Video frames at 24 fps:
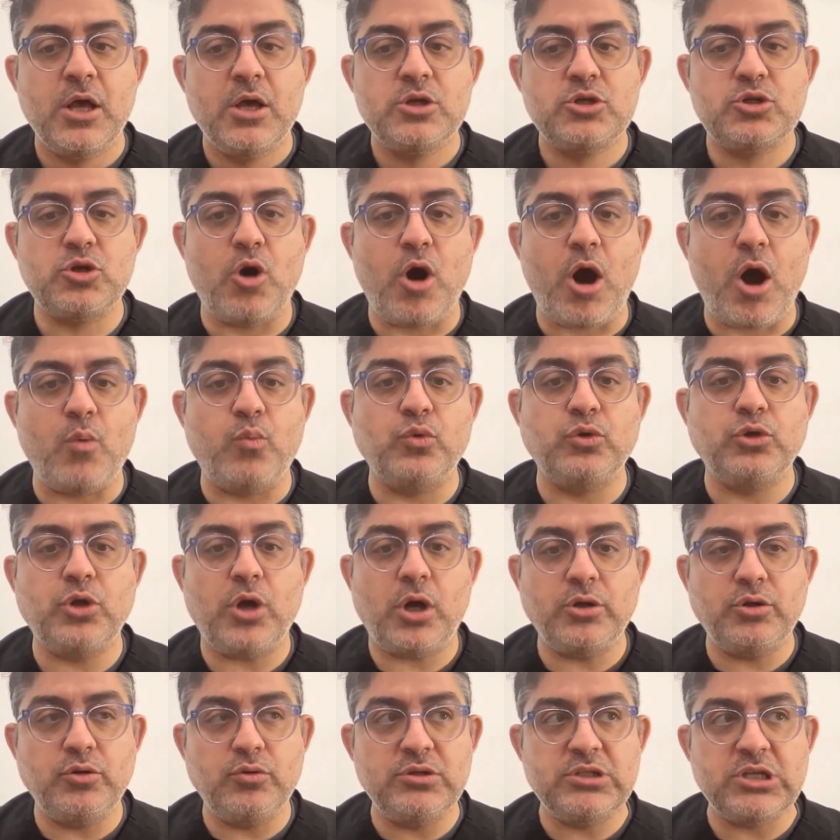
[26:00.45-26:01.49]
So I would
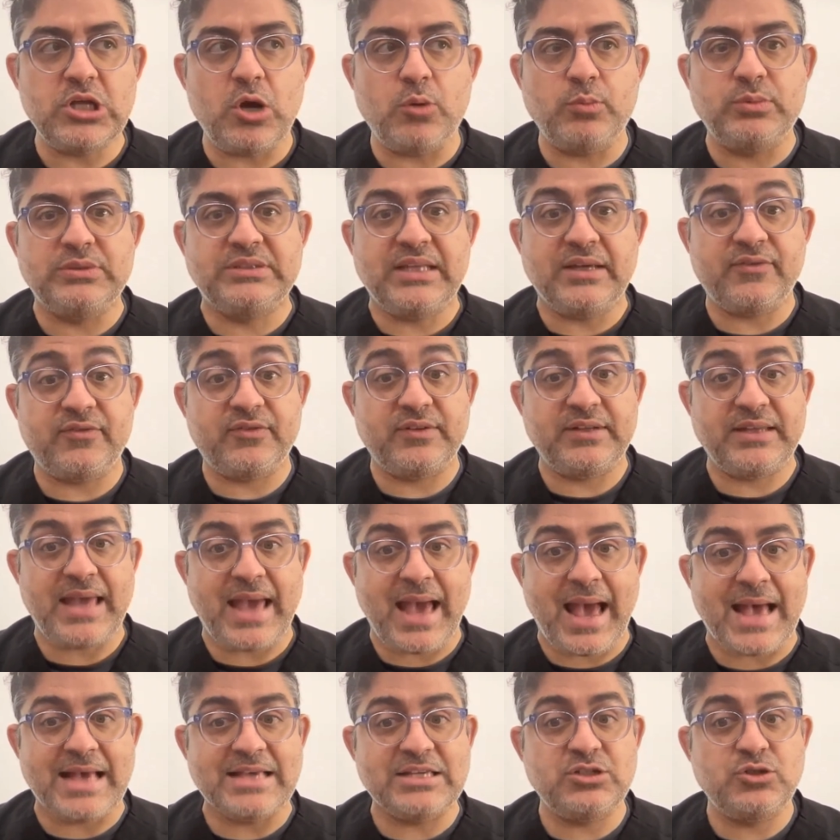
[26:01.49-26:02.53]
not use it. I would definitely
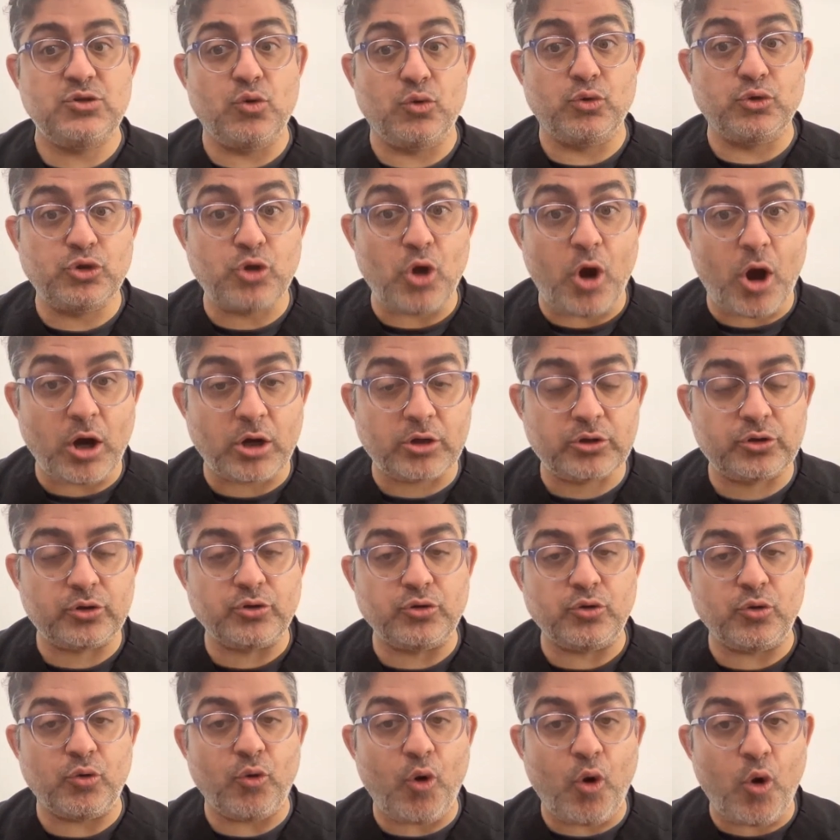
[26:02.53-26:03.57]
ask doctor,
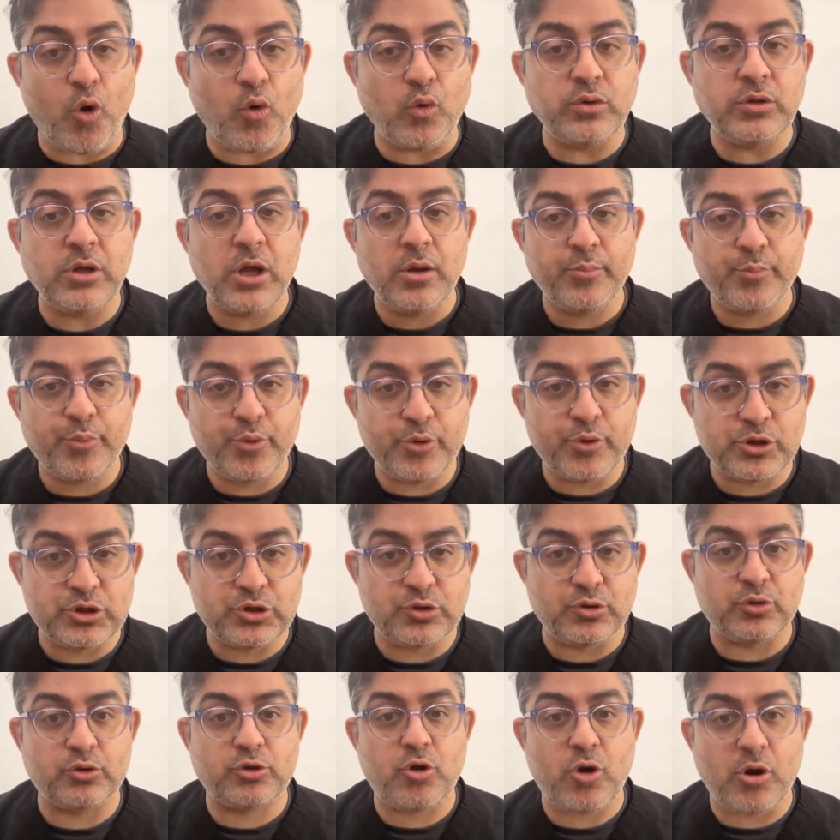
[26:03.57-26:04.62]
your own
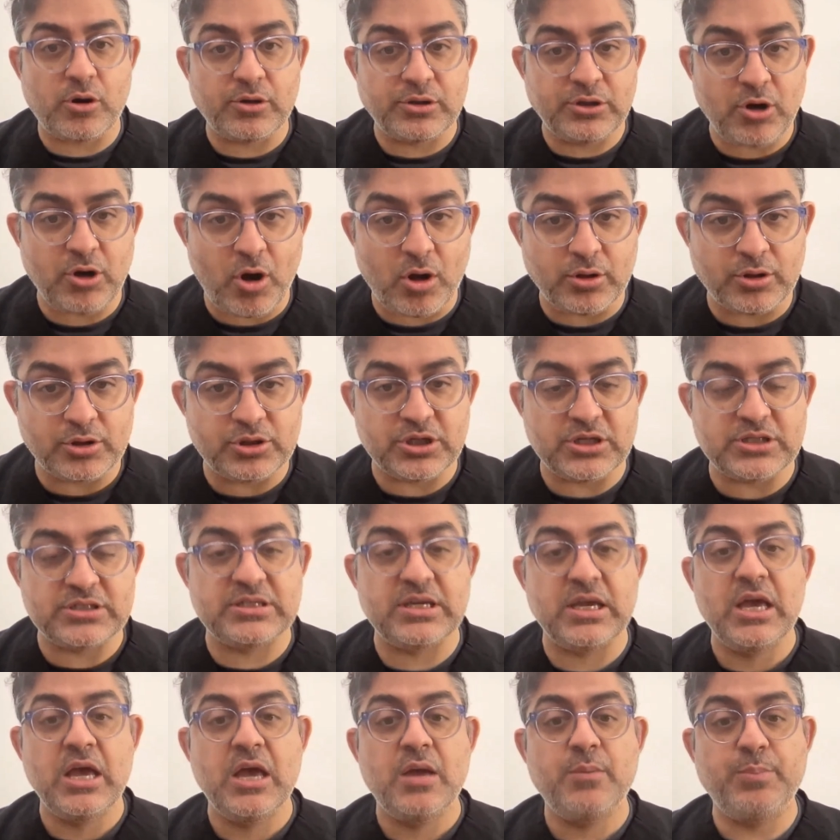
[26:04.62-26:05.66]
personal
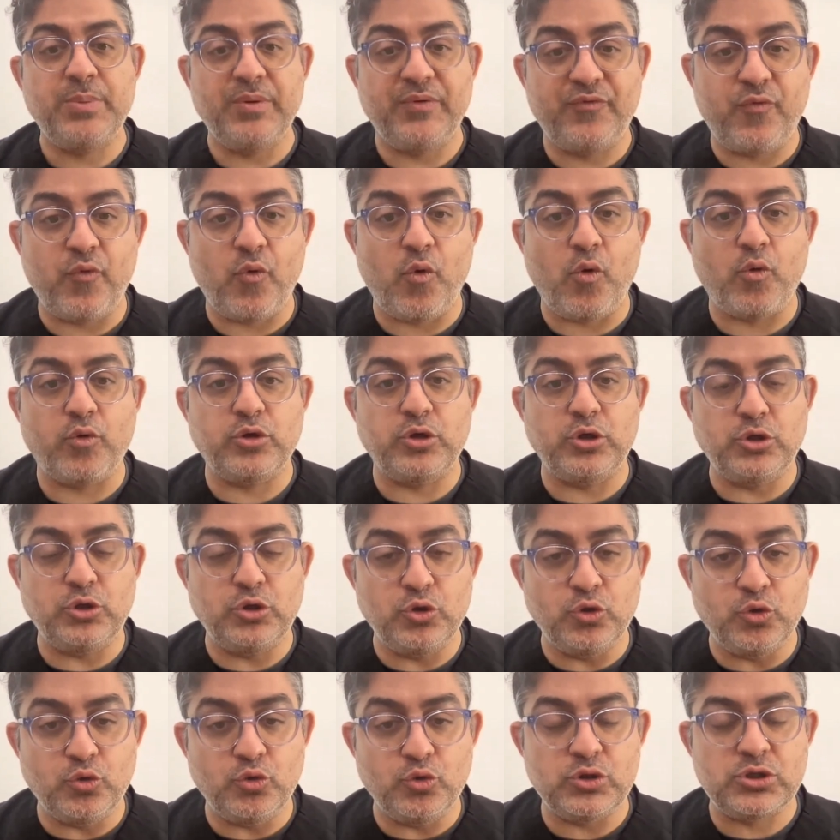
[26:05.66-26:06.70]
cardiologist, before you
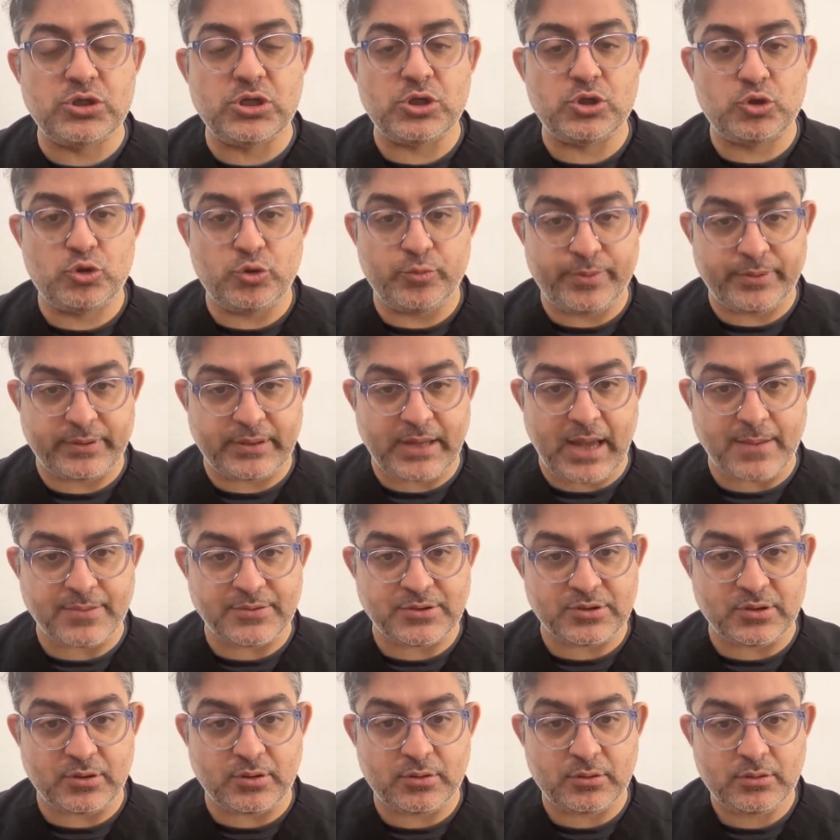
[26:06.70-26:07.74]
use
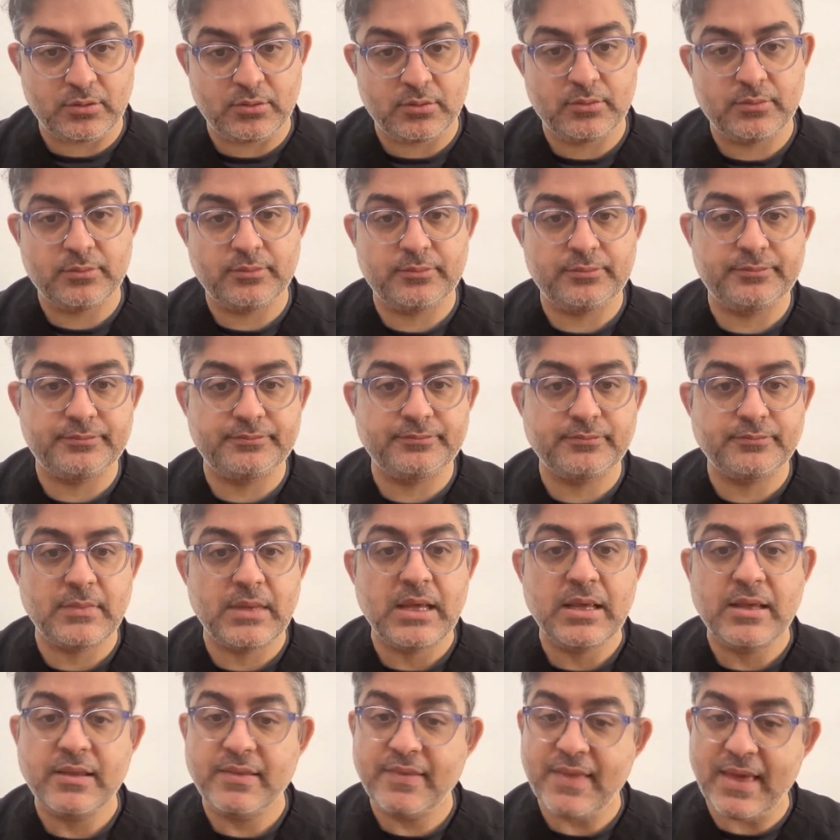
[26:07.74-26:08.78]
supercapsule.
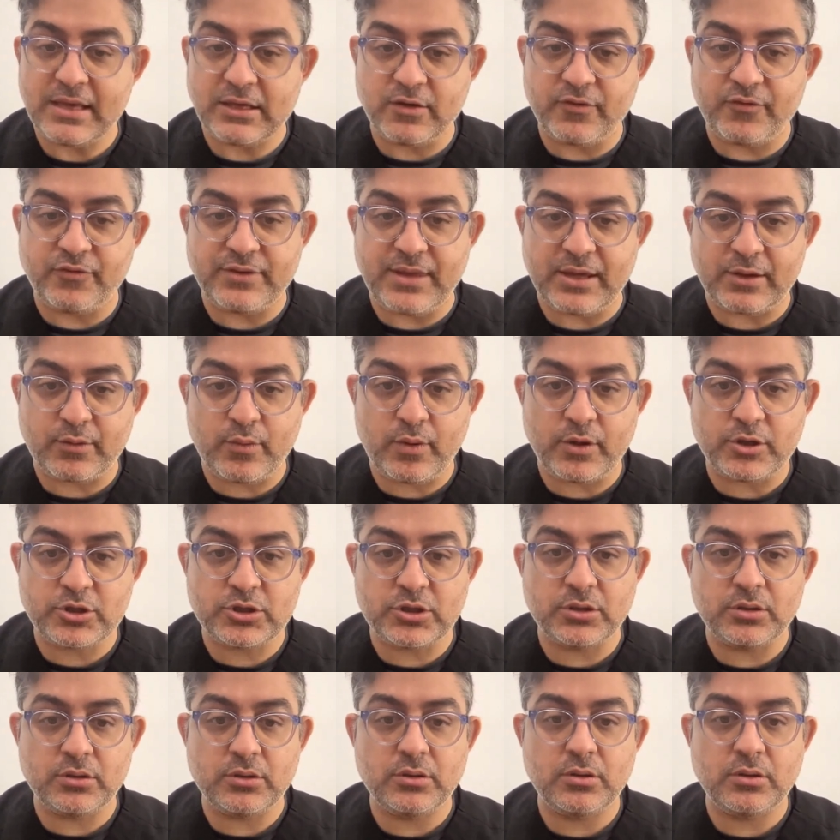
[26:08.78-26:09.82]
Thank you for that question.